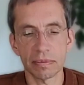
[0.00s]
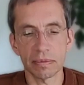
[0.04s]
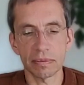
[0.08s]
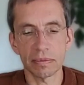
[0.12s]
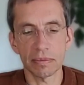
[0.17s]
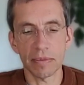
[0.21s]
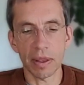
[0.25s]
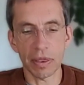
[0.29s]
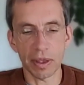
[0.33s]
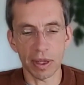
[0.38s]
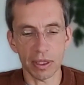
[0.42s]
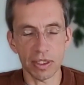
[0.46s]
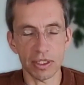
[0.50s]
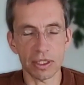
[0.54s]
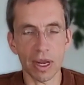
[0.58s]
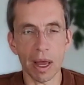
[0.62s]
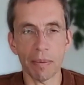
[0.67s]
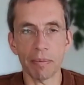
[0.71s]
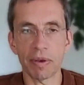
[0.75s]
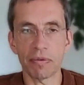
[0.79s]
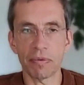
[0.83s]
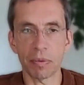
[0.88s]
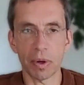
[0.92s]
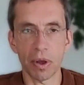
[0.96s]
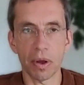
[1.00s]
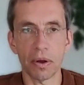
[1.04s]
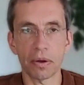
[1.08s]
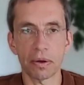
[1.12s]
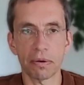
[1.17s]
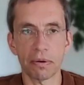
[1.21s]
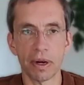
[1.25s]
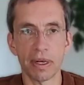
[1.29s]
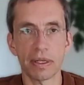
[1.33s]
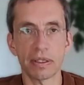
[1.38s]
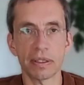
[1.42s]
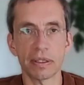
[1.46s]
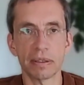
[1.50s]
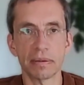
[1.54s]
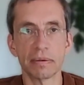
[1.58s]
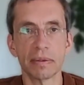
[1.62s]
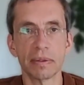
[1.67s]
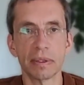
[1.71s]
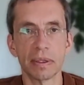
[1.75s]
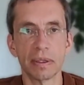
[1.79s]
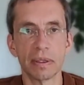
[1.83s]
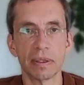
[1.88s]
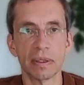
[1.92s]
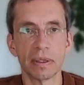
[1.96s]
I think it stopped me from going crazy.
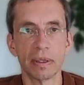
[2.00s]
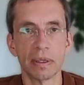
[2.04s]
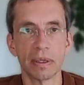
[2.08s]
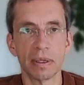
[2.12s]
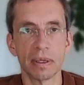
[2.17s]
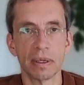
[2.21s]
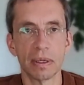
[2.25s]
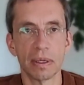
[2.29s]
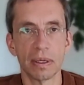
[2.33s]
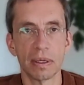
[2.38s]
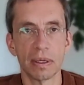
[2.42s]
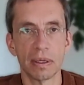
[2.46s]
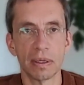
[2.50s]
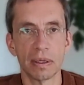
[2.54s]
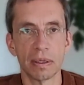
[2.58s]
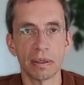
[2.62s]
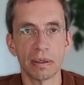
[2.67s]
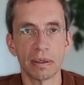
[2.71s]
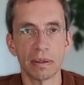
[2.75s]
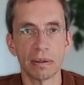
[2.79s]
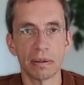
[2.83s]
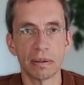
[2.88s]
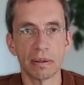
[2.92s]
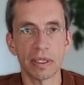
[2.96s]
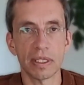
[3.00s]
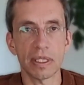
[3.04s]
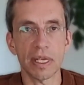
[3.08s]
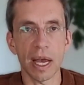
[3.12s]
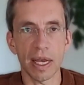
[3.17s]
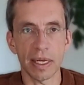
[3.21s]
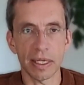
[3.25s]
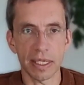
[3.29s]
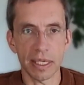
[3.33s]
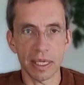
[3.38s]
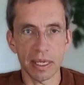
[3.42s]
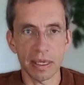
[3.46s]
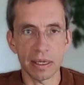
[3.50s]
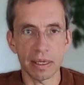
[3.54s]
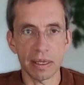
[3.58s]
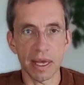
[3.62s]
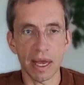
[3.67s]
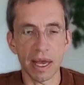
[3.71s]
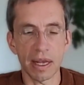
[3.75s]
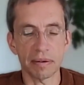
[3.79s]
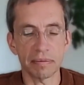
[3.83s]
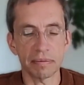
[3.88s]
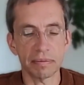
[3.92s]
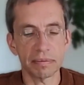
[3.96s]
This idea
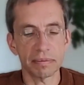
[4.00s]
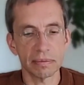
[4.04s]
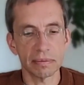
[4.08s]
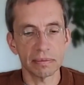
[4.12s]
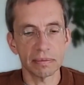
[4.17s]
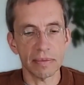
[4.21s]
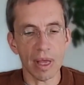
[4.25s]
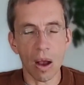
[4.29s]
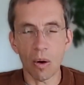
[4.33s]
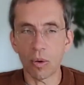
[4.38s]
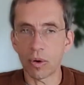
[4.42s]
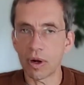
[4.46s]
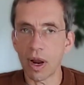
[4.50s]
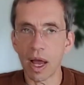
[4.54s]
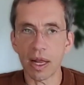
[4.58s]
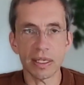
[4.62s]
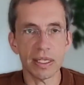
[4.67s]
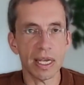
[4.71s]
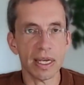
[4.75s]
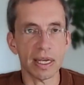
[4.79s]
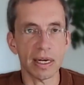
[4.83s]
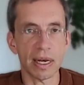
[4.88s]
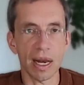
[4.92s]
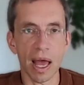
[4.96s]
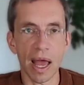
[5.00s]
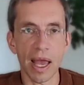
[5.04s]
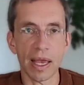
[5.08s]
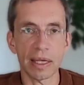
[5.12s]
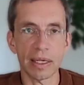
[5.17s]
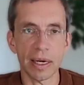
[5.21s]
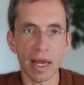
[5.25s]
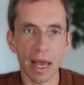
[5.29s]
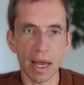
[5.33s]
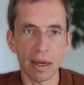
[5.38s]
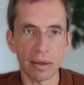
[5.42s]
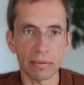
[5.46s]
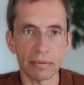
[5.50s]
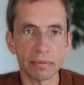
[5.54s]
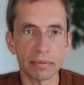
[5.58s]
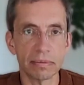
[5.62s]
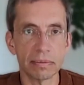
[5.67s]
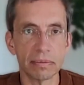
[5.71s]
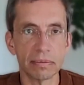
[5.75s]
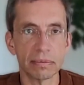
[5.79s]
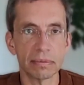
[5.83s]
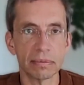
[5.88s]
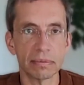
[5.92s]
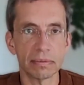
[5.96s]
that I would not take it lying down,
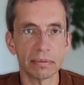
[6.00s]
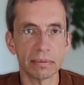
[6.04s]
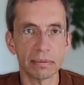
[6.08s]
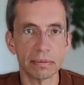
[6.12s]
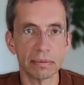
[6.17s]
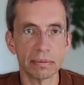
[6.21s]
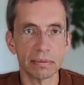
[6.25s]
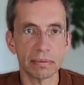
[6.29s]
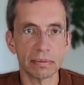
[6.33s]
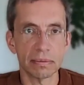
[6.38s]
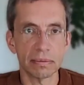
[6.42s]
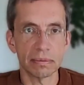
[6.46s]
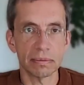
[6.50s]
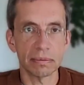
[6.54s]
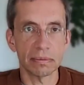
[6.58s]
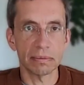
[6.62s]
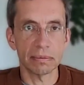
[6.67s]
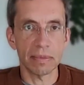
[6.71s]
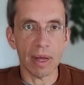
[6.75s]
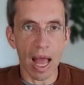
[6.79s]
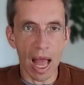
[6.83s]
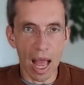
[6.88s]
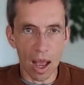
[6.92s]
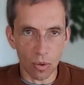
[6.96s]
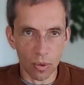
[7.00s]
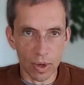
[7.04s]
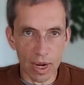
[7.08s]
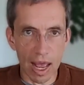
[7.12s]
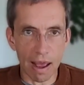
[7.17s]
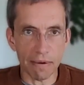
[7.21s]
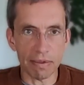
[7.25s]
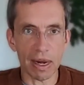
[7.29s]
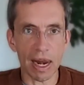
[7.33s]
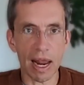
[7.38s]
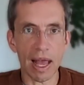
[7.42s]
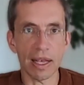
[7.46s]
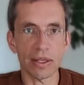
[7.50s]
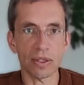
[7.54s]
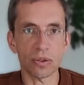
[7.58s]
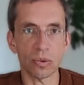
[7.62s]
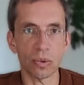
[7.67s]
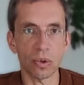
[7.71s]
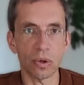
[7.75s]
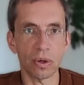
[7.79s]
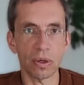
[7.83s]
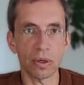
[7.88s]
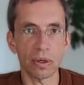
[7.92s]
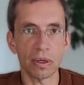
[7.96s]
I would have the last
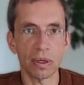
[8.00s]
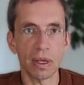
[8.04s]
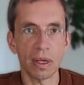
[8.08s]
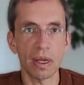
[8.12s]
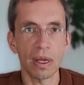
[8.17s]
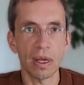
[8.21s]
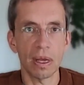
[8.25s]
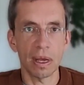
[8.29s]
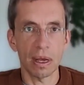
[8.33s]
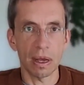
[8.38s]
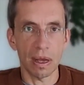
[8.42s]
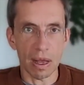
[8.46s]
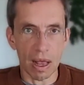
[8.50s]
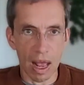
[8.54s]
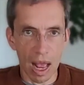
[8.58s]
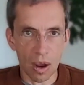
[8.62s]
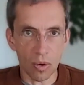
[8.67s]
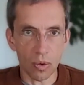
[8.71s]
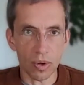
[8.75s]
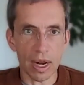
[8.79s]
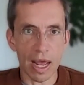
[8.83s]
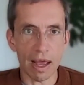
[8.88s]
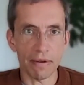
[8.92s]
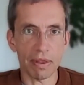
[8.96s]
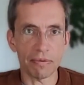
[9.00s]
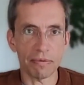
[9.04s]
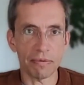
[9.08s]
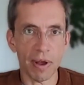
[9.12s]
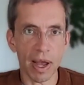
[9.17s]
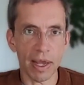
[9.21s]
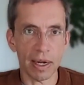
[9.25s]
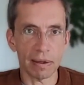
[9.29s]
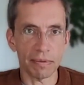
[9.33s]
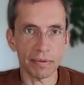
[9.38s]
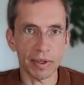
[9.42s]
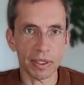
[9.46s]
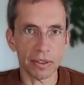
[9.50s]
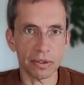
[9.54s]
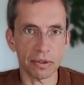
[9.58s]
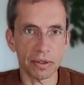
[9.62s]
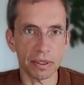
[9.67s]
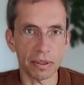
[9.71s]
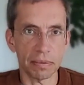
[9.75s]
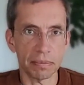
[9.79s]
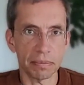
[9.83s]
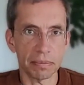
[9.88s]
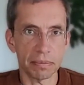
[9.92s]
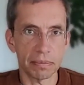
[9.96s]
word. I would have the final victory,
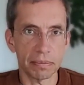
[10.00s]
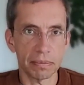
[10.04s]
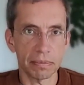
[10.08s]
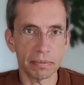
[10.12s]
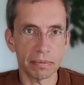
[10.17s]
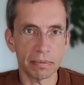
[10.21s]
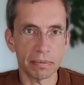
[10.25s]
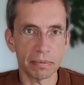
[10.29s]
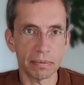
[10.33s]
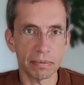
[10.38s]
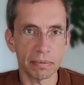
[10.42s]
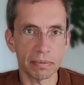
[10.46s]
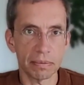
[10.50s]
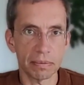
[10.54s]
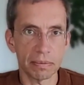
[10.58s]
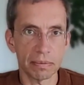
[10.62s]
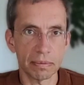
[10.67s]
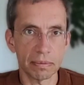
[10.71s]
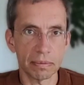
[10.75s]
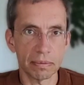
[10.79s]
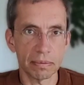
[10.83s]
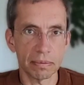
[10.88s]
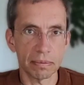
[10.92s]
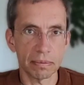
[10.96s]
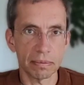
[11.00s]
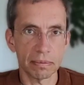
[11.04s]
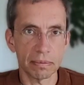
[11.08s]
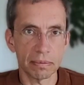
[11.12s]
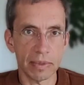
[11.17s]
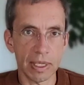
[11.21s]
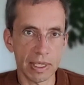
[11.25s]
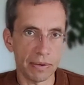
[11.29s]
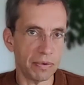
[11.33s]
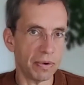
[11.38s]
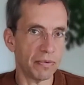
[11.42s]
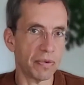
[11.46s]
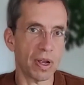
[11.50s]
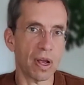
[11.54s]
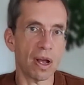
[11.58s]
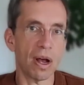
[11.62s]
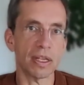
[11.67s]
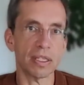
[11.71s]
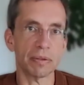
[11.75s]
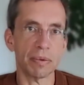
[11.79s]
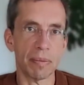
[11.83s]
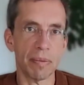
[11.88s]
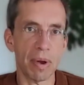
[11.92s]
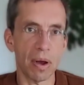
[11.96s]
even if it cost
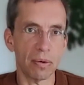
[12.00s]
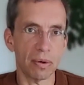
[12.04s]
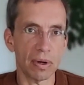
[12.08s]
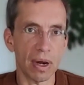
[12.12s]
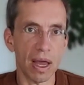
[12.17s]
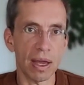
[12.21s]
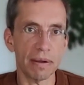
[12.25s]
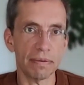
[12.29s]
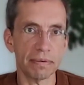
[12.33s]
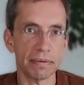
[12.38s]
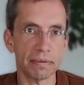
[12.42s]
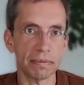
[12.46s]
me my own life.